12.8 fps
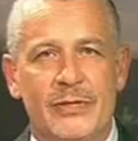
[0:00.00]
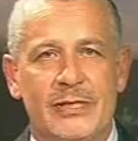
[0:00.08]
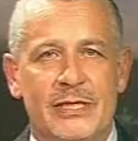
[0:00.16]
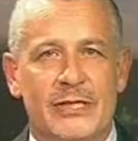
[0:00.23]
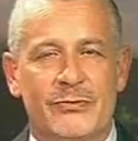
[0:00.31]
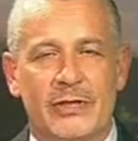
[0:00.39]

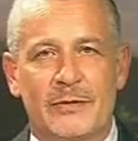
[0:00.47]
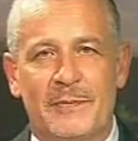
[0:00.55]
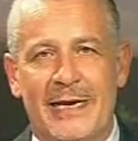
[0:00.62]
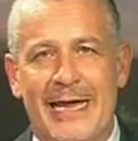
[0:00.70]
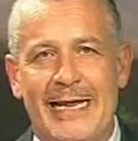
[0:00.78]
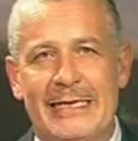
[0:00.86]
district
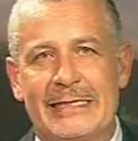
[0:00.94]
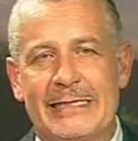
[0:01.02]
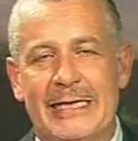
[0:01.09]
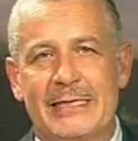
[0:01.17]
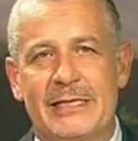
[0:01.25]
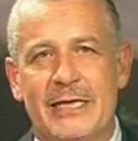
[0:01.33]
plan
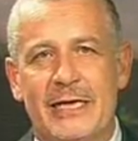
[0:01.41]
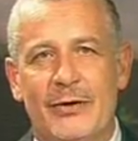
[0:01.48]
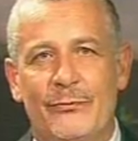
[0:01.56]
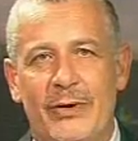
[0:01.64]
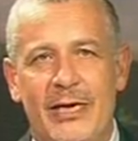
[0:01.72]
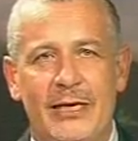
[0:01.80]
sets the
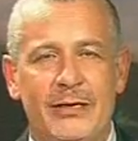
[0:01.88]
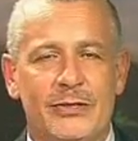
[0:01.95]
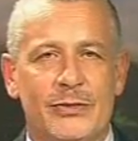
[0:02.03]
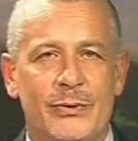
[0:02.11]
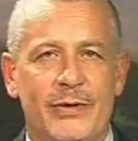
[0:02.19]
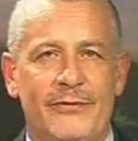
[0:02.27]

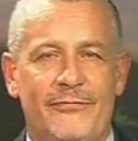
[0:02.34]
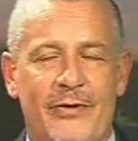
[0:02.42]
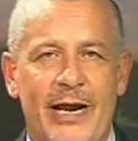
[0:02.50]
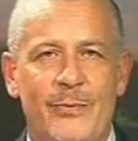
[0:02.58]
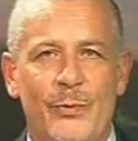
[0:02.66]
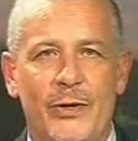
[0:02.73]
regulatory
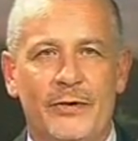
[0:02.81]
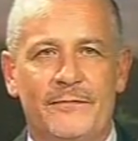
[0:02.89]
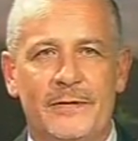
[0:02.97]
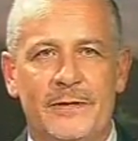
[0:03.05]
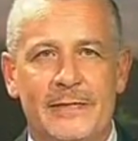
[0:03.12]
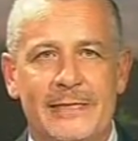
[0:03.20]
framework
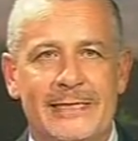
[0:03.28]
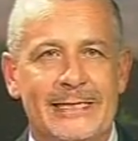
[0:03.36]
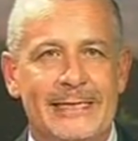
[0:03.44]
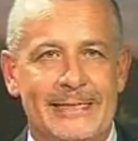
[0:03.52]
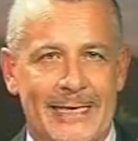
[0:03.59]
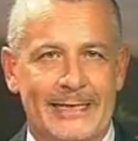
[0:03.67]
for the
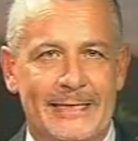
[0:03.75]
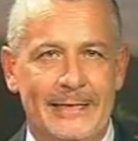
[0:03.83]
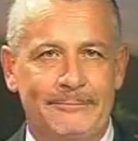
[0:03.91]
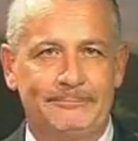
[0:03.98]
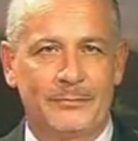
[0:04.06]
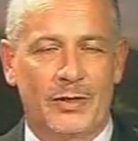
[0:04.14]
city
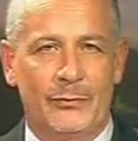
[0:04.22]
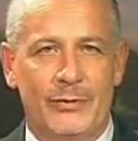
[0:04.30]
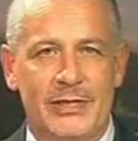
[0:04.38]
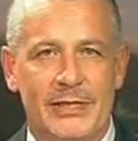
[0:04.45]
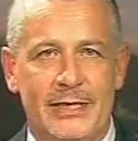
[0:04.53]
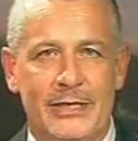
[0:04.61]
centre,
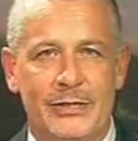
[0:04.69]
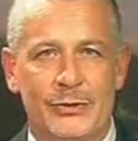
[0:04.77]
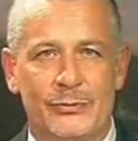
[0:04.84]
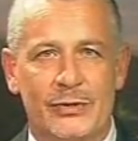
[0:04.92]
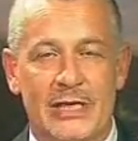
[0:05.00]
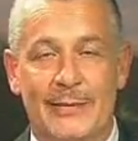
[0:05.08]

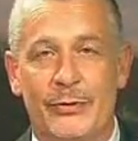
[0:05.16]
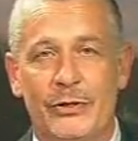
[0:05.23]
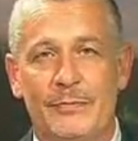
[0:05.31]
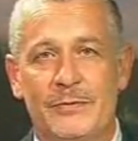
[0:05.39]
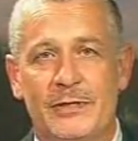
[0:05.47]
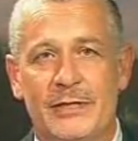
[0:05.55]
residential
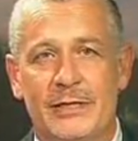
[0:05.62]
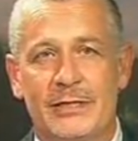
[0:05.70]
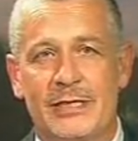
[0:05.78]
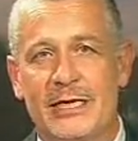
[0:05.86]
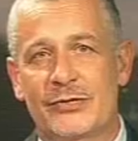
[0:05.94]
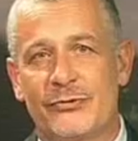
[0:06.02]
suburbs,
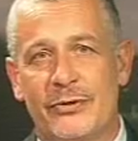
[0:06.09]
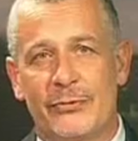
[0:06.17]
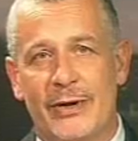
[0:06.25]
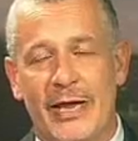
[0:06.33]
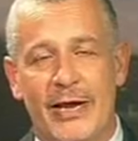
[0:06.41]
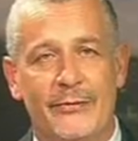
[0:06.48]

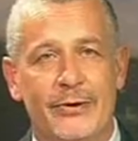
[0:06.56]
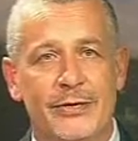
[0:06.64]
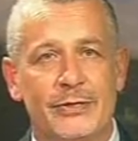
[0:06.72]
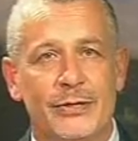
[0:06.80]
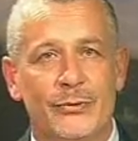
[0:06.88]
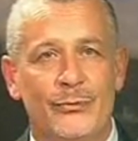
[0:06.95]
industrial
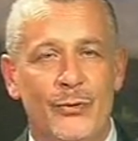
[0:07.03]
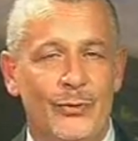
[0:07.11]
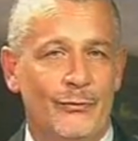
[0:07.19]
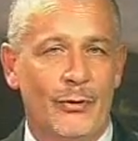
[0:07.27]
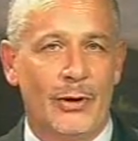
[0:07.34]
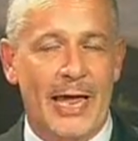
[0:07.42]
areas and
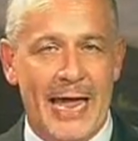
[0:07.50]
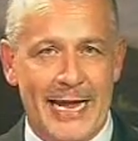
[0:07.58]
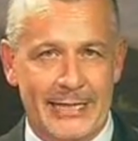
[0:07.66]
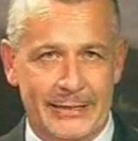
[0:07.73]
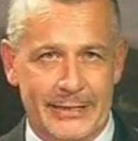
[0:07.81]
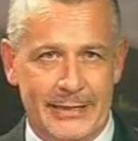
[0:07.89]
rural
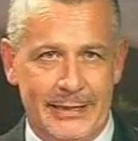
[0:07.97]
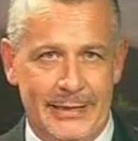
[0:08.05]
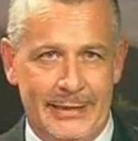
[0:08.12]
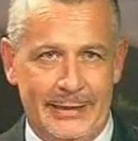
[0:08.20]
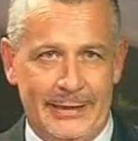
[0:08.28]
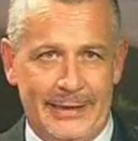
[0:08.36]
land.
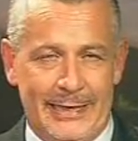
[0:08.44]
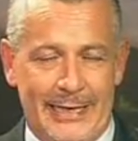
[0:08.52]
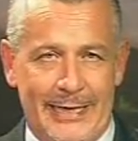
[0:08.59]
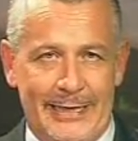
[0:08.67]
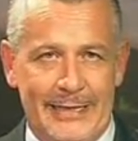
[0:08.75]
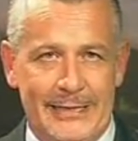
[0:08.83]

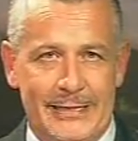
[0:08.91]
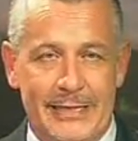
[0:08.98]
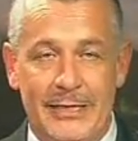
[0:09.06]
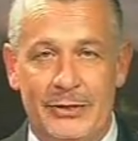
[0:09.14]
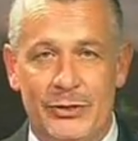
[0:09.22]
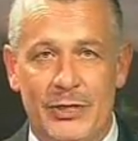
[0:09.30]

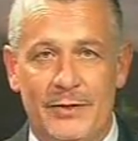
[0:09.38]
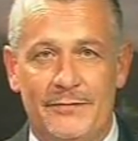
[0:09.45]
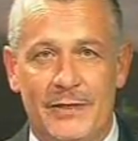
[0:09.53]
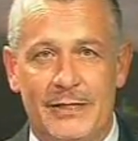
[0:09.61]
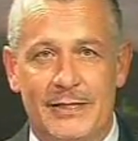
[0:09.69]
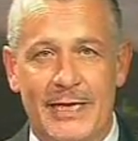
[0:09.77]
RDC Chief
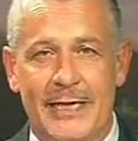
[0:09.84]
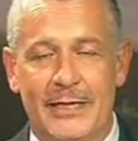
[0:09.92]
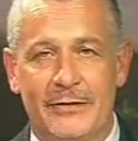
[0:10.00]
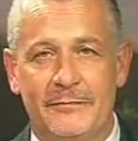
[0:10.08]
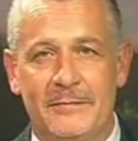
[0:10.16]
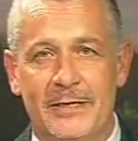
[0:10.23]

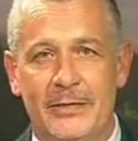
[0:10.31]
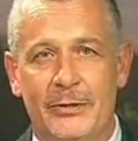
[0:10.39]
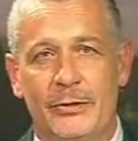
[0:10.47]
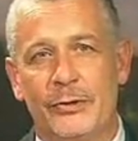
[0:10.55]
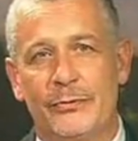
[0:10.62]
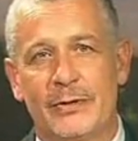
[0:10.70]
Executive Peter
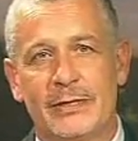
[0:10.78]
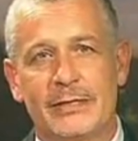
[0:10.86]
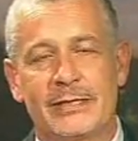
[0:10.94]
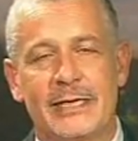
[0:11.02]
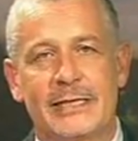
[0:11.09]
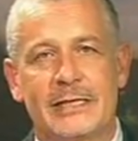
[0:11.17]
Gurin
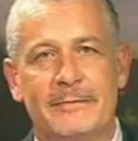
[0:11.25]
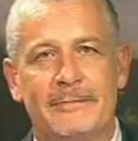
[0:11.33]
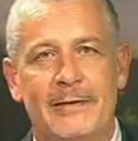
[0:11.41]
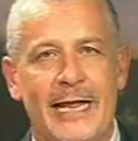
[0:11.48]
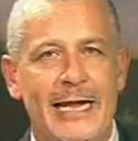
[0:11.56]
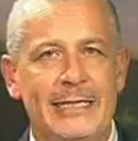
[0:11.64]
says the
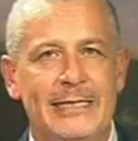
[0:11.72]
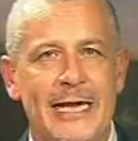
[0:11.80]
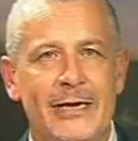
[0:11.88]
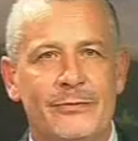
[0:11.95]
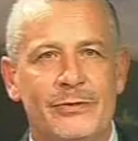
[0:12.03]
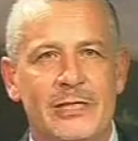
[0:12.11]
plan
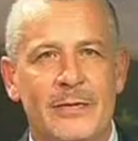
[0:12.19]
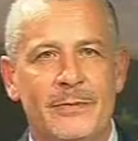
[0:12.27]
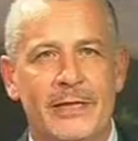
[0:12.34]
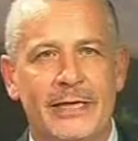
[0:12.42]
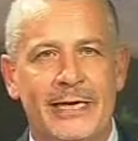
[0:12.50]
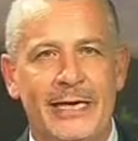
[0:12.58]
tackles some of
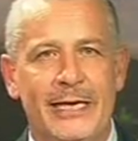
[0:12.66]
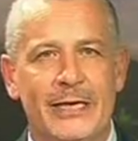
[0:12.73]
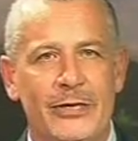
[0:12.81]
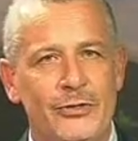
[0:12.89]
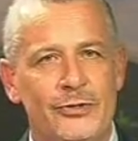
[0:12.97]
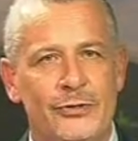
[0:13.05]
the
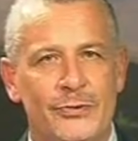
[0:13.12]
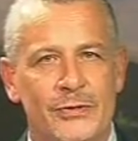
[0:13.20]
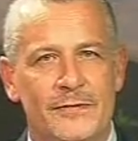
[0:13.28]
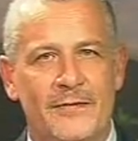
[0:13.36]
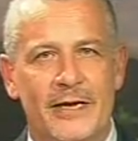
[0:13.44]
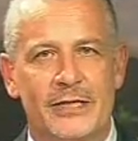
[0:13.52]
key
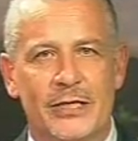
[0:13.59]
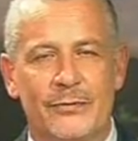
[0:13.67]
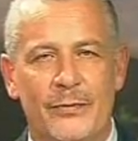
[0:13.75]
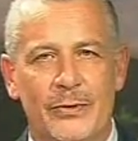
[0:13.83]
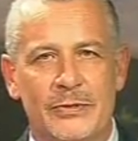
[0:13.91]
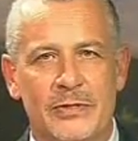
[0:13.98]
issues facing
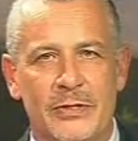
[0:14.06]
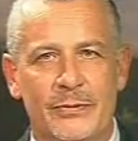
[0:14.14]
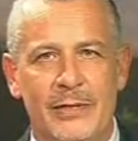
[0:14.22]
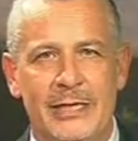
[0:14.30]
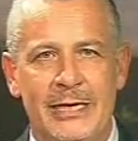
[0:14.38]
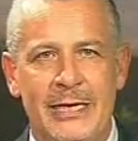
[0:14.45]
Rotorua,